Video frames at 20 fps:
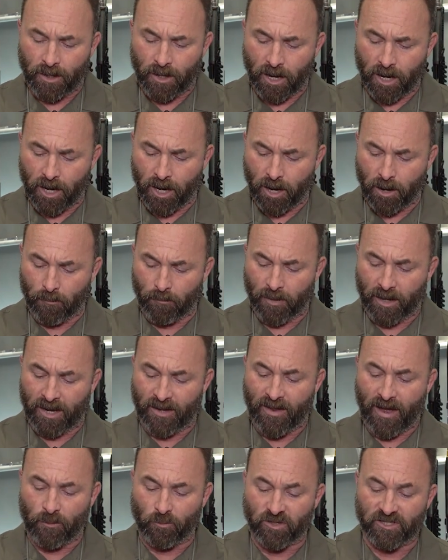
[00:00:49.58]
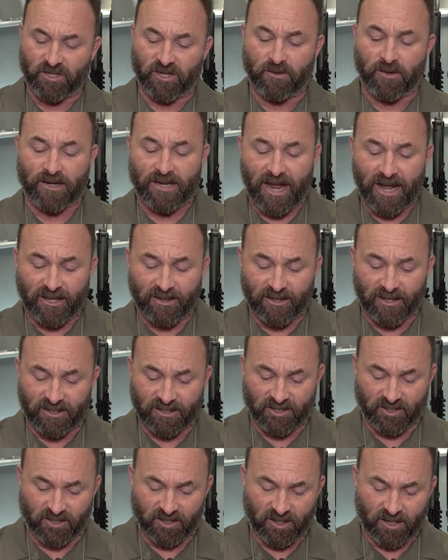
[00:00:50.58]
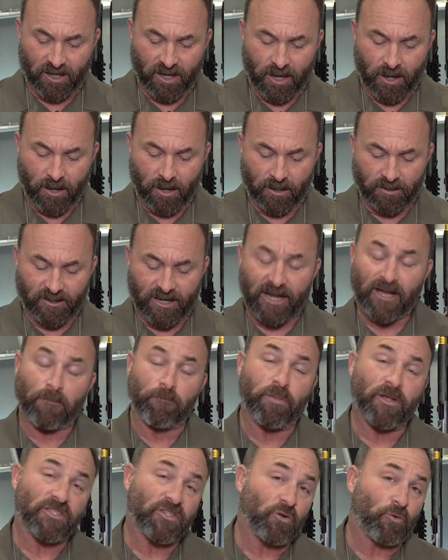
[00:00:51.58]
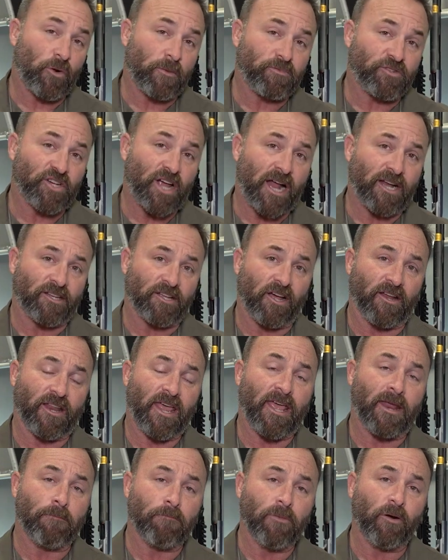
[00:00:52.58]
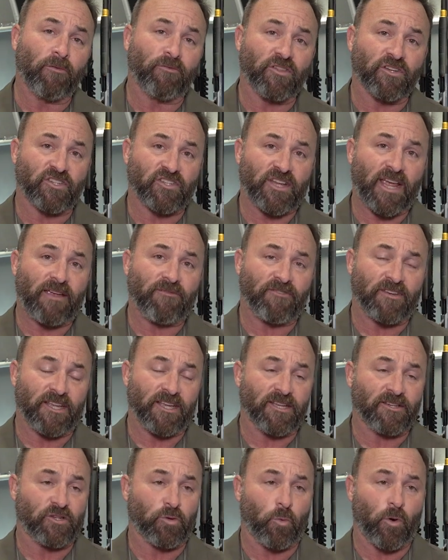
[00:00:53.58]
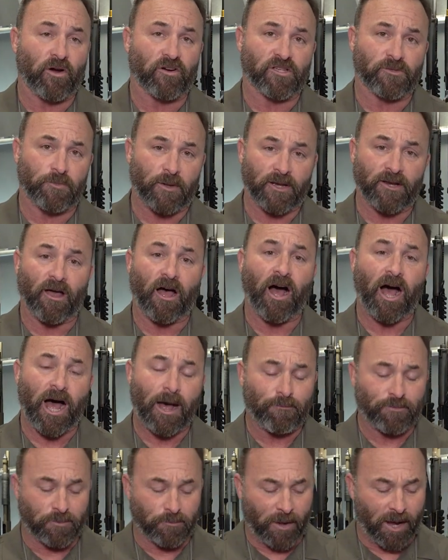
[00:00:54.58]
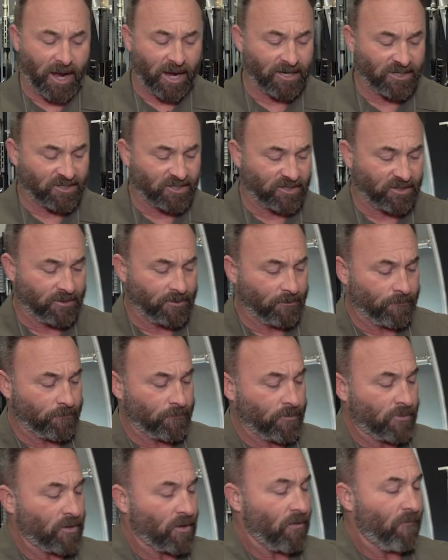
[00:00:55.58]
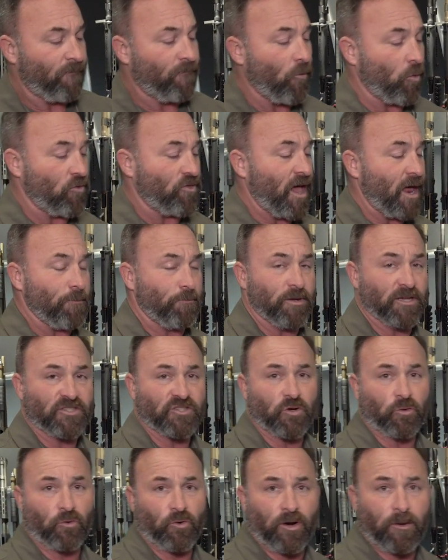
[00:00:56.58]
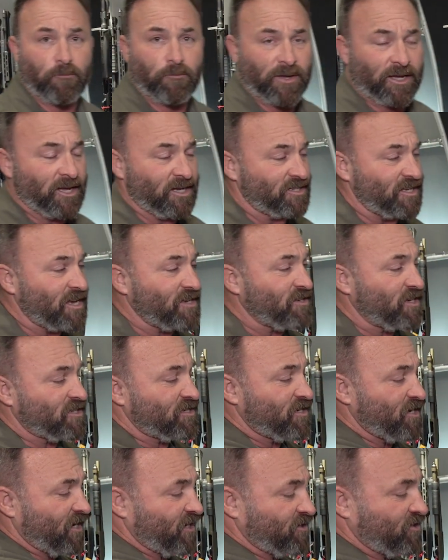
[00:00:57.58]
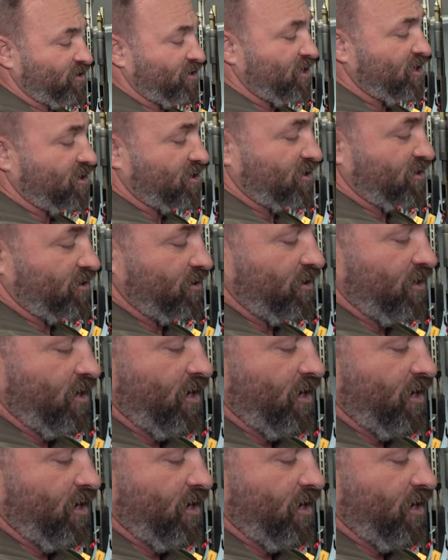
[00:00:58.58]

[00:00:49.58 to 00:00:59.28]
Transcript: and that was to take a pistol grip shotgun and move the safety to where it's been optimized for that pistol grip, because that doesn't exist,